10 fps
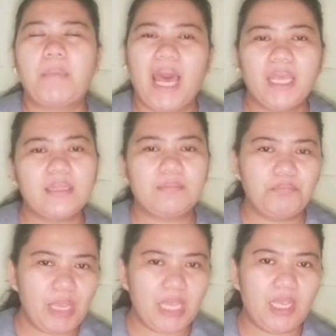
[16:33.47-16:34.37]
might
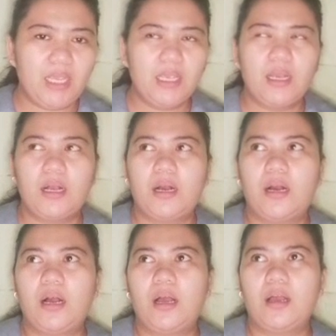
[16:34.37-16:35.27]
be
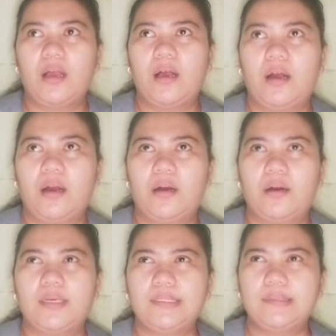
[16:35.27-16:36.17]

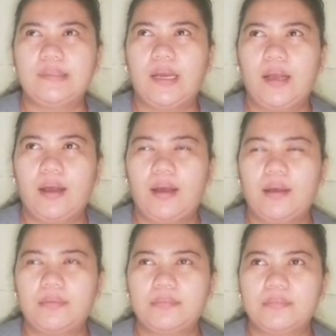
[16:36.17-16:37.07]
on
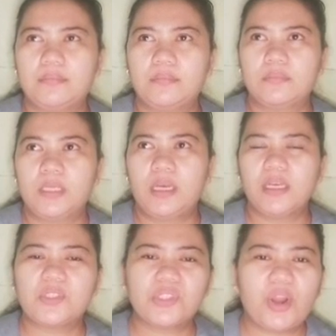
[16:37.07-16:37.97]
the
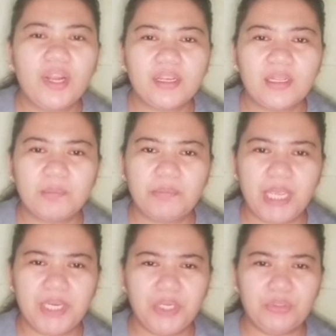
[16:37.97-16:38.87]
historical
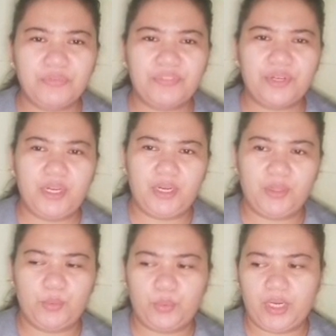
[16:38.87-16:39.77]
period of the
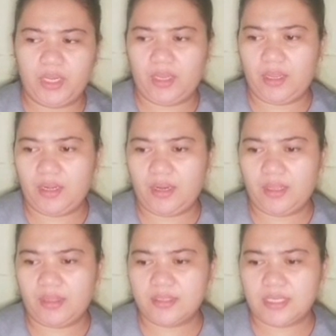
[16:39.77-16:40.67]
Earth, wherein
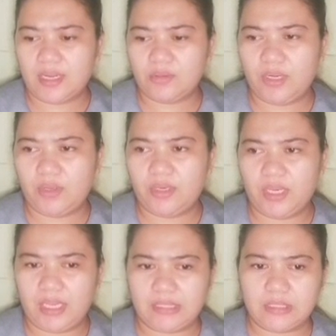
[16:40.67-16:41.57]
it is actually
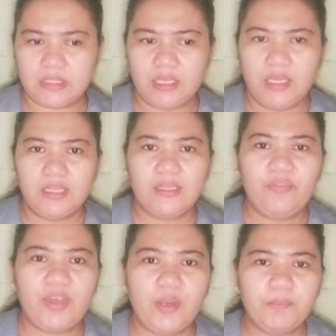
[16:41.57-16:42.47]
on its
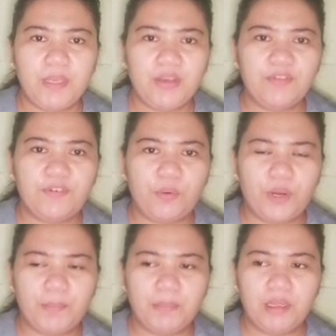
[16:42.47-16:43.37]
developing
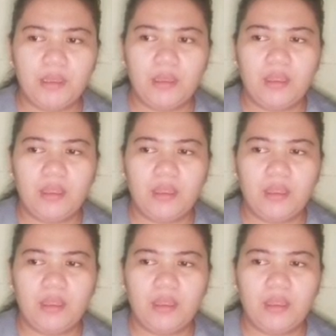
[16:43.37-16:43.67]
form,